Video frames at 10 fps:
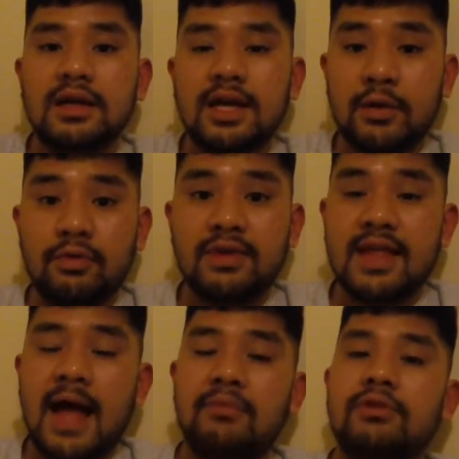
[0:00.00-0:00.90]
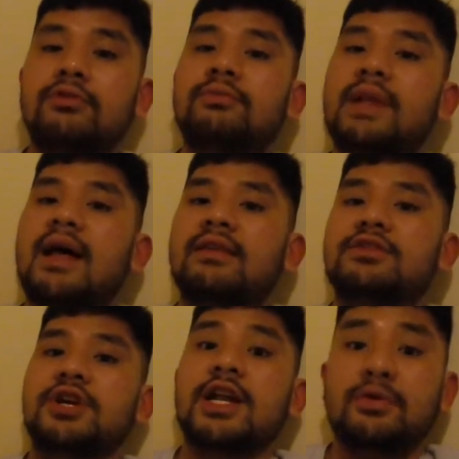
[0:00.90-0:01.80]
It was an absolute blast
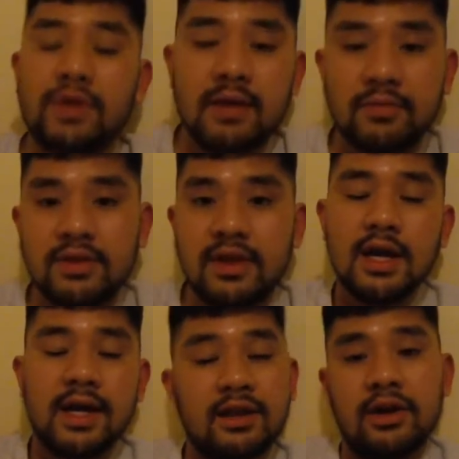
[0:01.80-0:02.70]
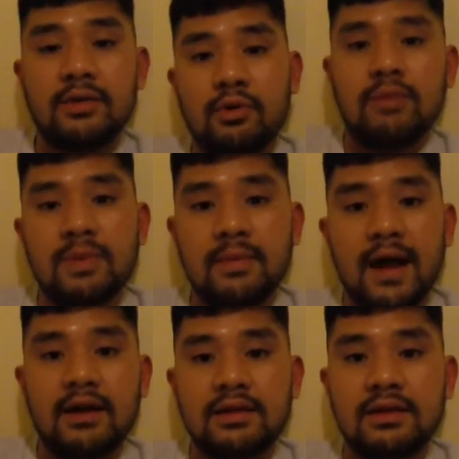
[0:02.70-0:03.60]
training with them today. It kind of brought me
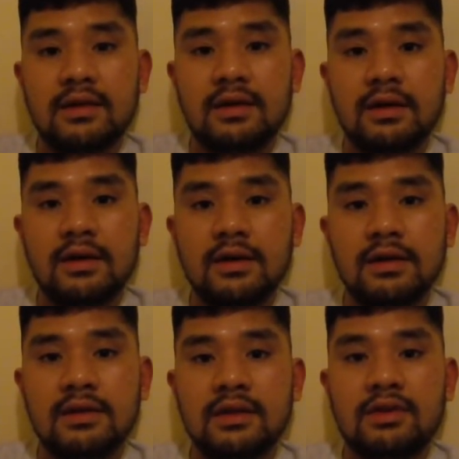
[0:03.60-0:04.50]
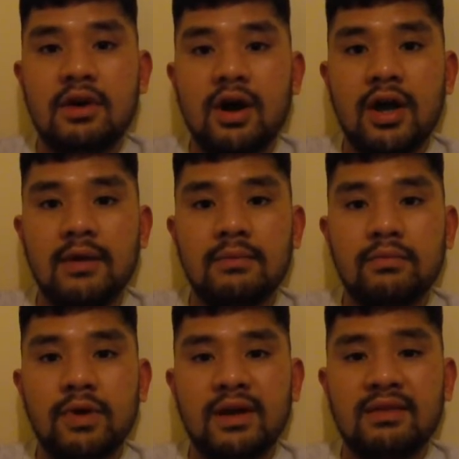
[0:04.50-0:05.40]
back to the
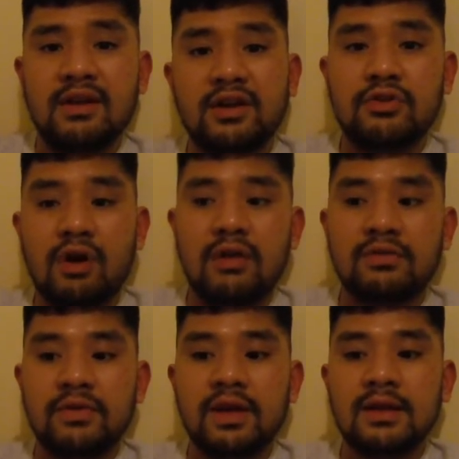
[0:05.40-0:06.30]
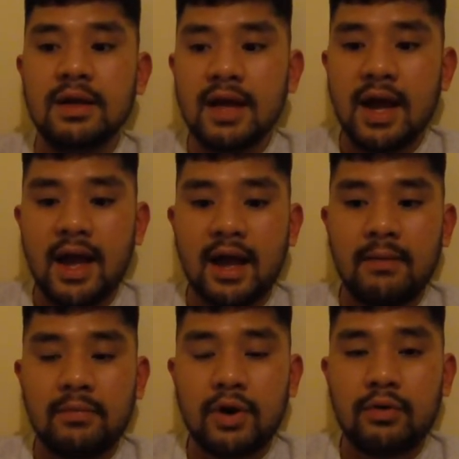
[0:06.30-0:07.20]
time when I started CrossFit,
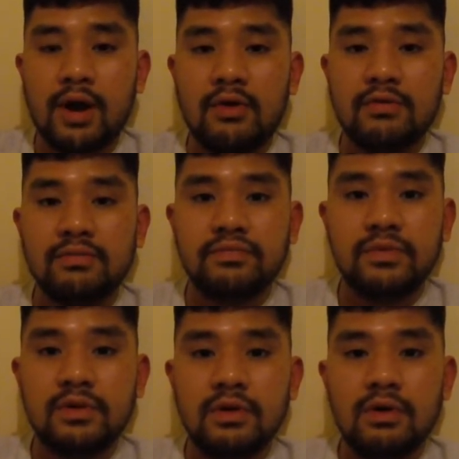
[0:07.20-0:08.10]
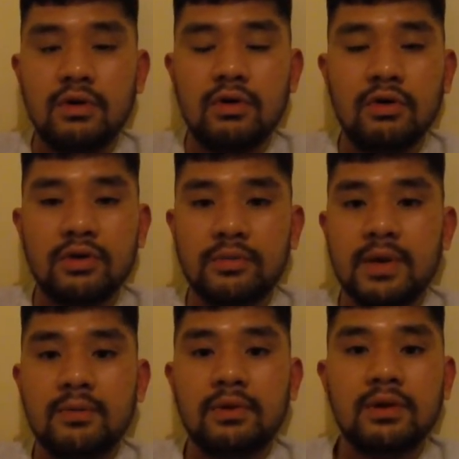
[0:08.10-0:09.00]
um, around other
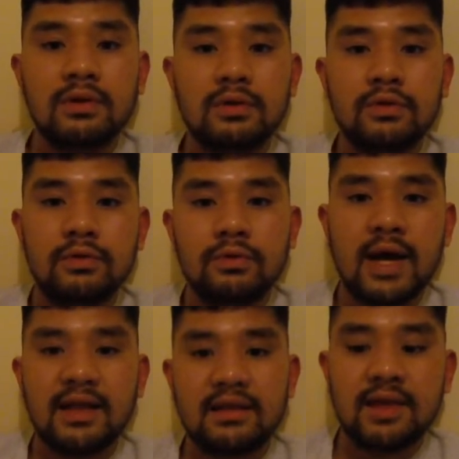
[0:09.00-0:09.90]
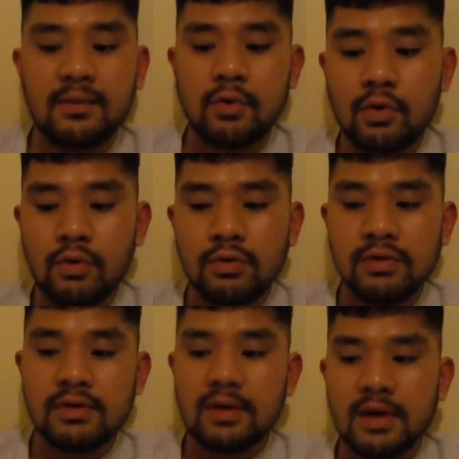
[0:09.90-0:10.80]
people who had the same
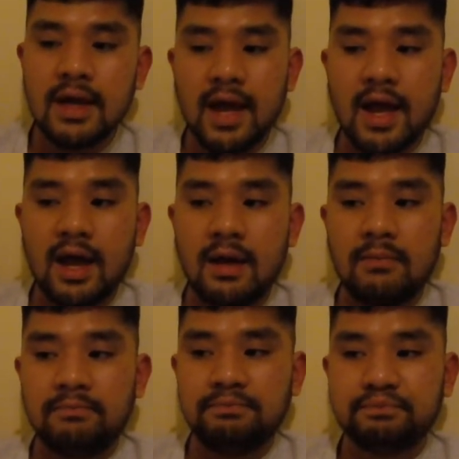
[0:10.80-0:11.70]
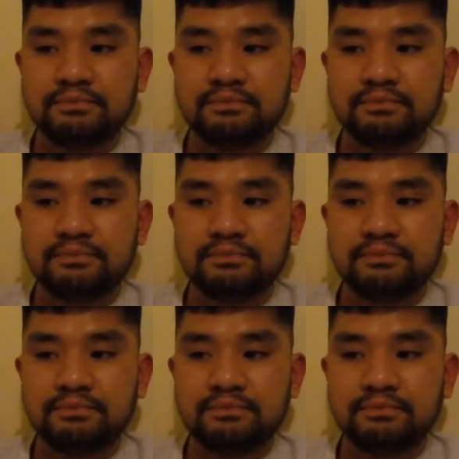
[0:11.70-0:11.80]
goals, um,